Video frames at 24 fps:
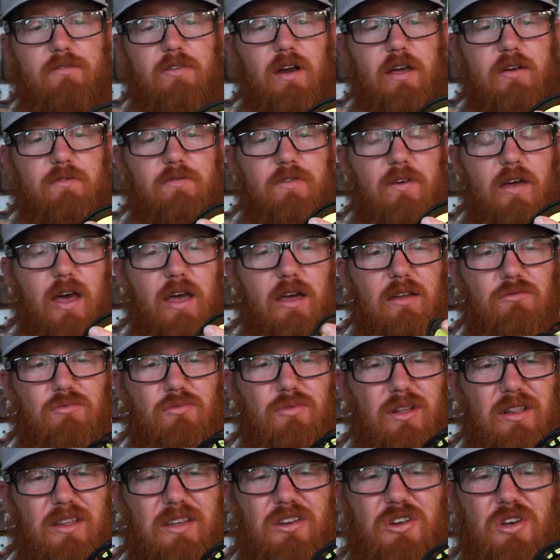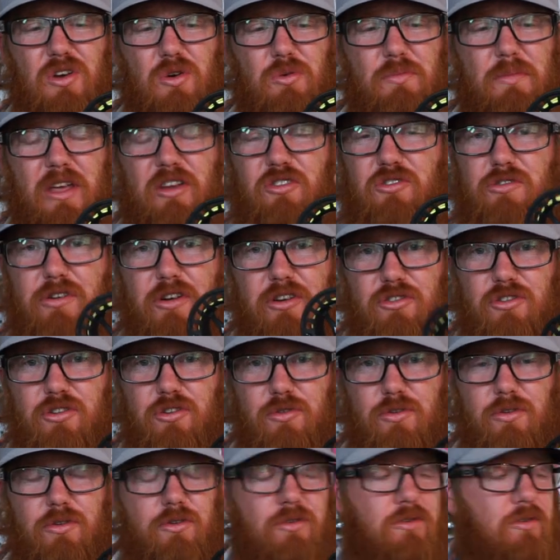and I've had really no major
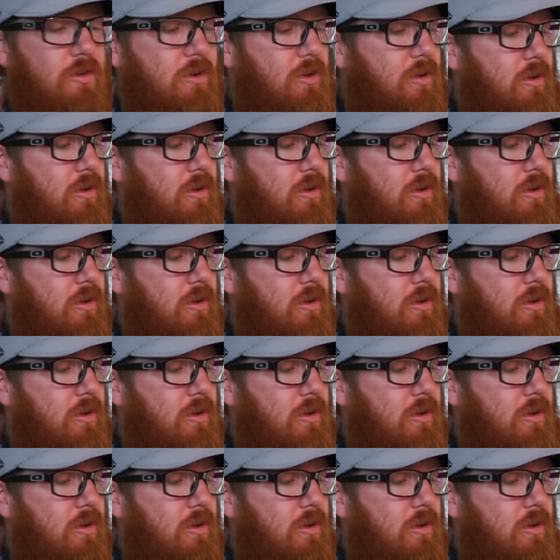issues.